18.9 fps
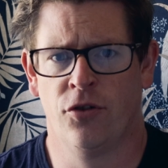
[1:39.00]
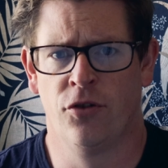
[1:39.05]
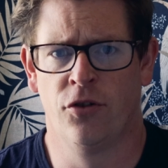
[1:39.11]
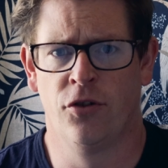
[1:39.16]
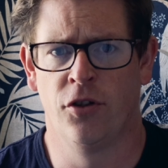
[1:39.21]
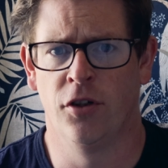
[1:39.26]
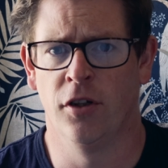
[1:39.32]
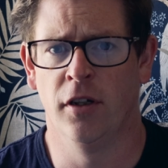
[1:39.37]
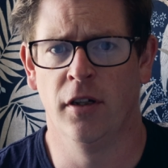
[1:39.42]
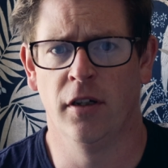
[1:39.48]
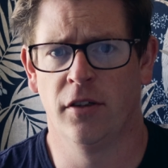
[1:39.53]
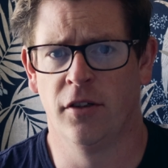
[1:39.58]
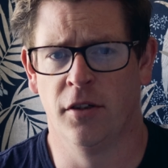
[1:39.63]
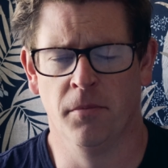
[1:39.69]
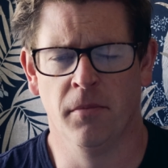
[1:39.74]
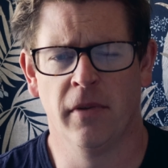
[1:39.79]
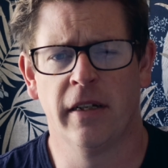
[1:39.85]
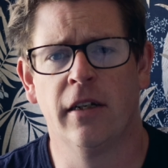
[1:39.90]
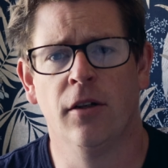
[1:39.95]
to
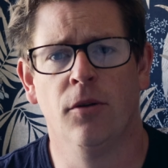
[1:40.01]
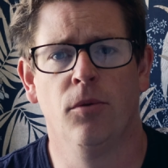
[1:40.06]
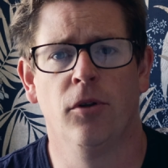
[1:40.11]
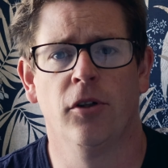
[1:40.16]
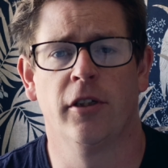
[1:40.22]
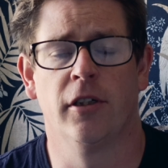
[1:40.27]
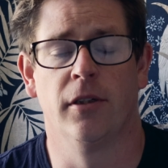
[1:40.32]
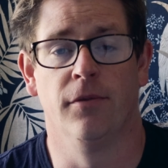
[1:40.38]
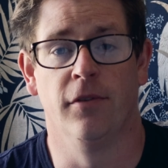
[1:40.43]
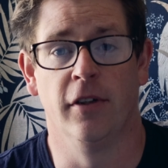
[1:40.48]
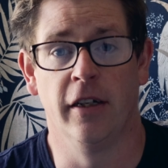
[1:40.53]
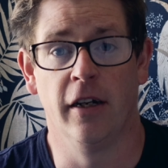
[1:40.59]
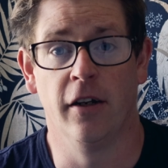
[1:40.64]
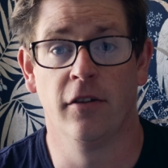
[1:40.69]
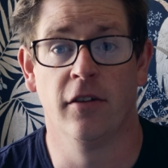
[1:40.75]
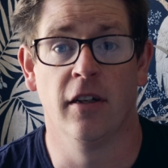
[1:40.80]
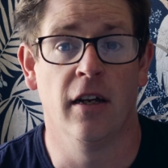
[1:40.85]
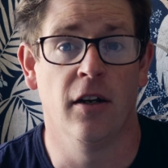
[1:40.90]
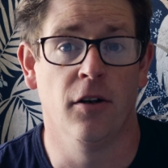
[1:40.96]
make a worship video
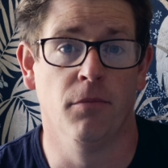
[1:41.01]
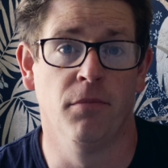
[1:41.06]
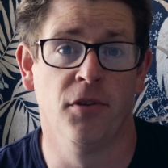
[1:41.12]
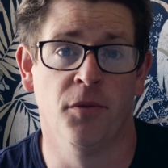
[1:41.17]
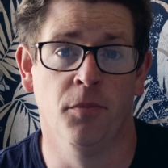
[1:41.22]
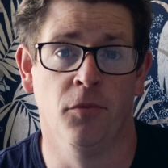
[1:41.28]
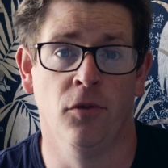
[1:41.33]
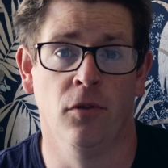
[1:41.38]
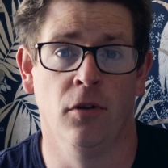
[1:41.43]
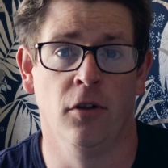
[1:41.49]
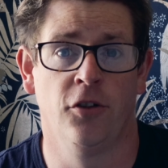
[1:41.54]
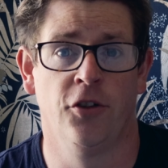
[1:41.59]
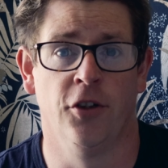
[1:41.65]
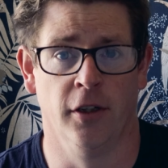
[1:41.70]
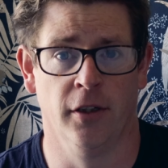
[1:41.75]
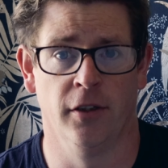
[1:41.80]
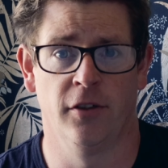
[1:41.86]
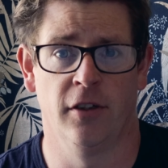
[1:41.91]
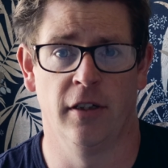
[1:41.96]
to help smaller
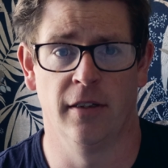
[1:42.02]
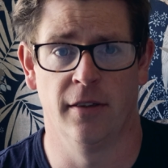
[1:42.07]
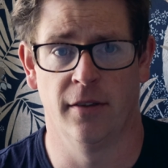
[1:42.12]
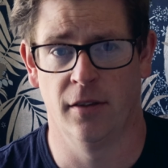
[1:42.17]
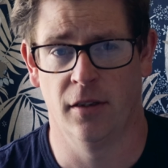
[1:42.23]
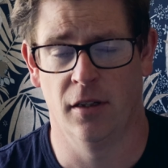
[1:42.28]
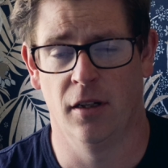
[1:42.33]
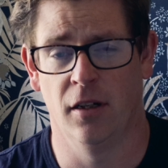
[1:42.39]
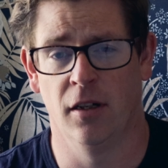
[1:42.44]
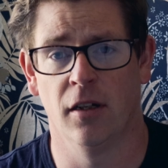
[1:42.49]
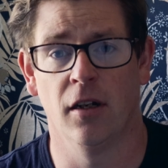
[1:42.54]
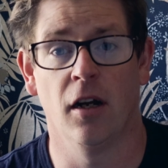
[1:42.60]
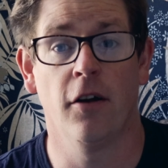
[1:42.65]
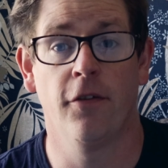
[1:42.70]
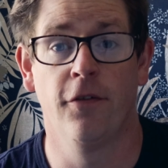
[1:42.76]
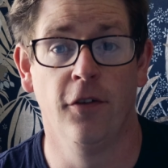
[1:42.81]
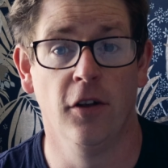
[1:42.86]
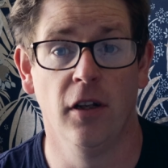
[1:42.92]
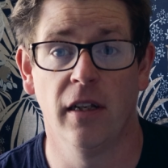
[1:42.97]
churches. And I
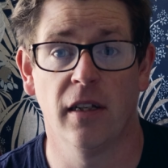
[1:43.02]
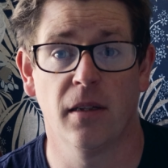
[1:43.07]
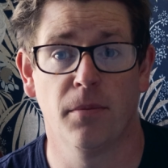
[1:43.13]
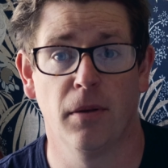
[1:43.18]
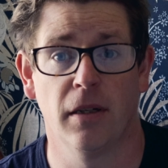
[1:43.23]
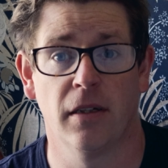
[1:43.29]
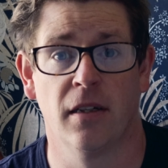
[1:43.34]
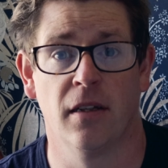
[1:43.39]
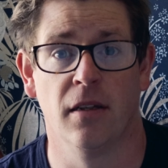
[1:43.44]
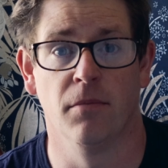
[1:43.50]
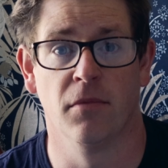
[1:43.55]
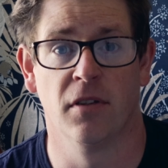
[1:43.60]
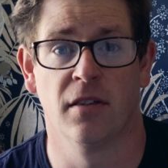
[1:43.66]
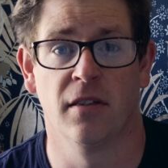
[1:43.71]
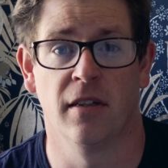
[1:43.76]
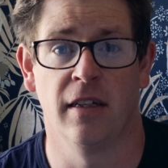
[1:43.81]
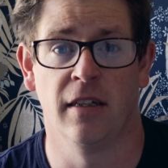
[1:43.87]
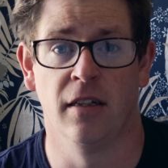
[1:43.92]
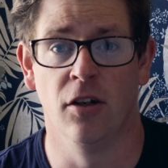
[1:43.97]
fully expected them to
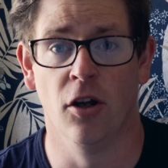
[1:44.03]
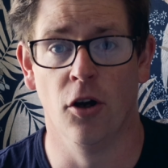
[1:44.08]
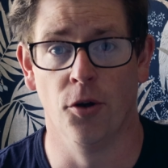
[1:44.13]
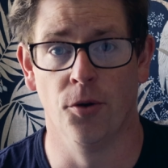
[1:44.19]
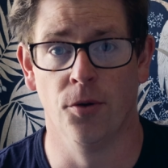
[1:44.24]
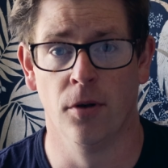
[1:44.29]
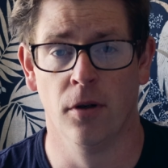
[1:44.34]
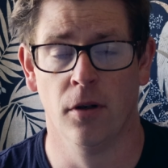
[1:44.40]
say no.